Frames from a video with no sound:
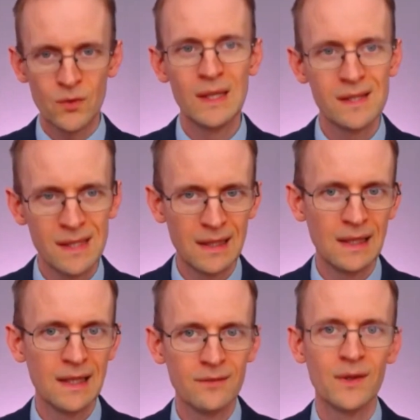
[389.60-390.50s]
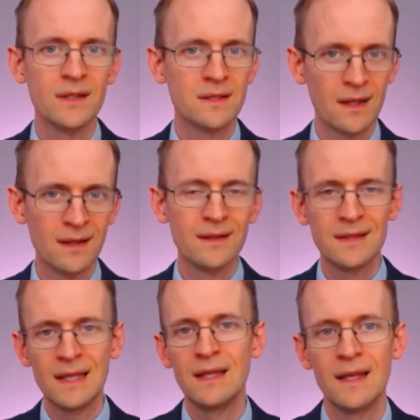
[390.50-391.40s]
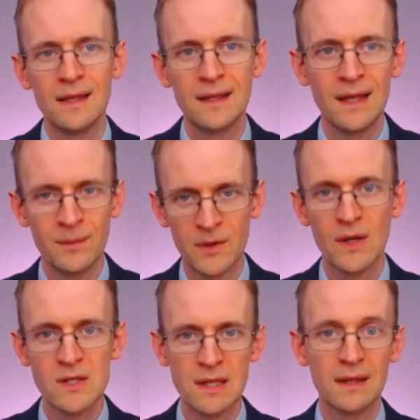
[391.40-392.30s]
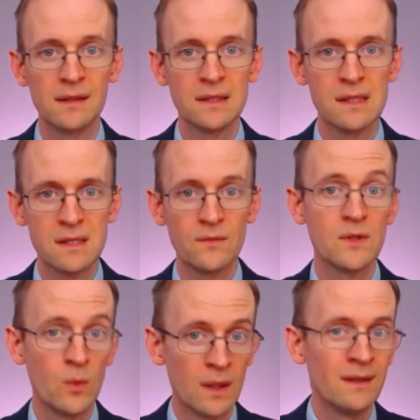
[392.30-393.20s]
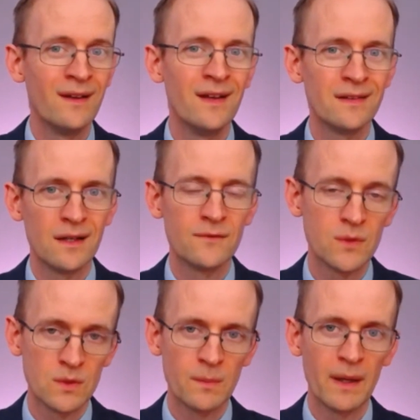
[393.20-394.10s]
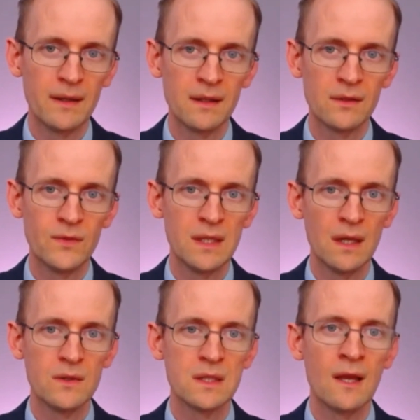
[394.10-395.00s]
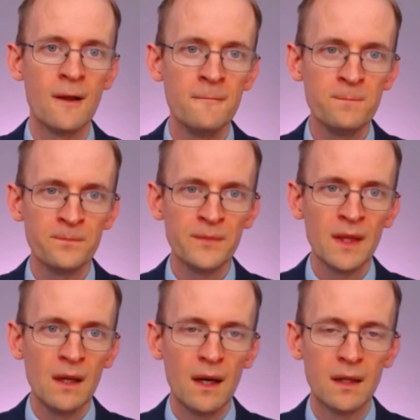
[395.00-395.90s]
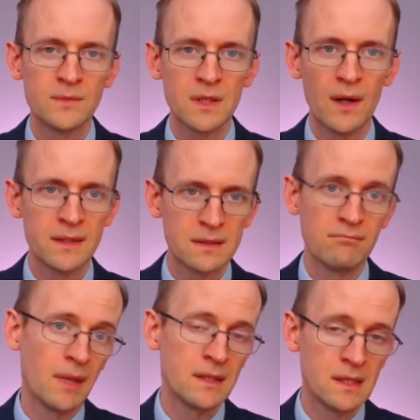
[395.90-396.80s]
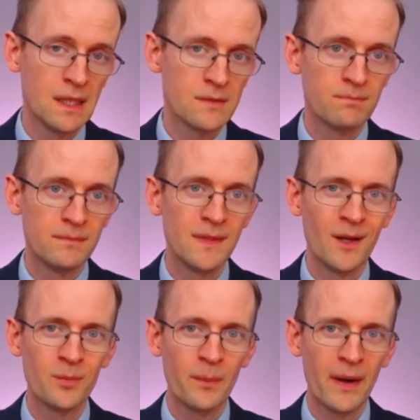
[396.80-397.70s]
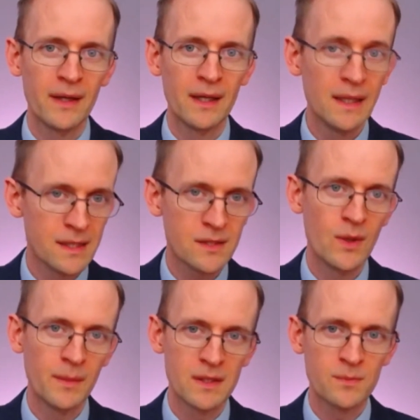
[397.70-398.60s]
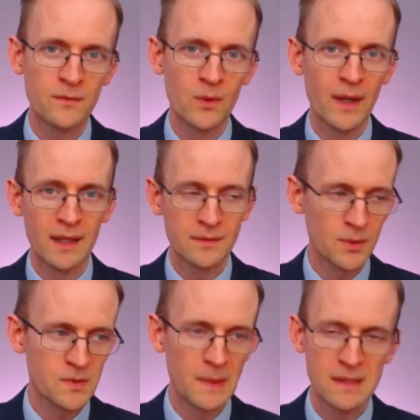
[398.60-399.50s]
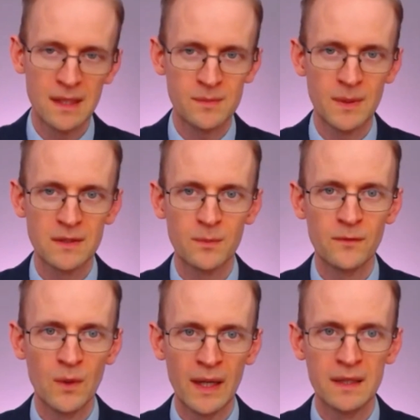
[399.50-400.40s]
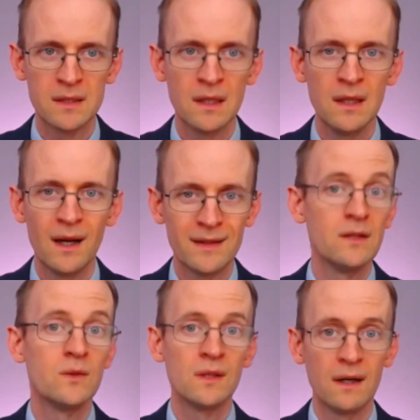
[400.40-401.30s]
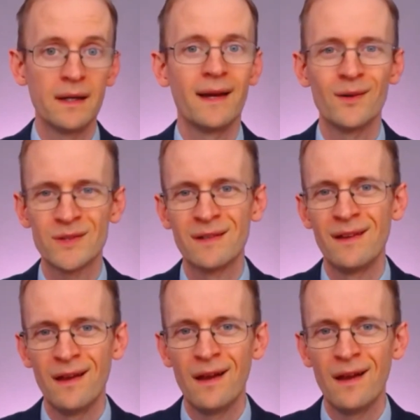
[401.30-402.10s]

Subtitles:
3C leave under the Immigration Act 1971 that I've talked about in other videos. So I'd suggest preparing at least 3 months beforehand, possibly 6 months beforehand, and then you can iron out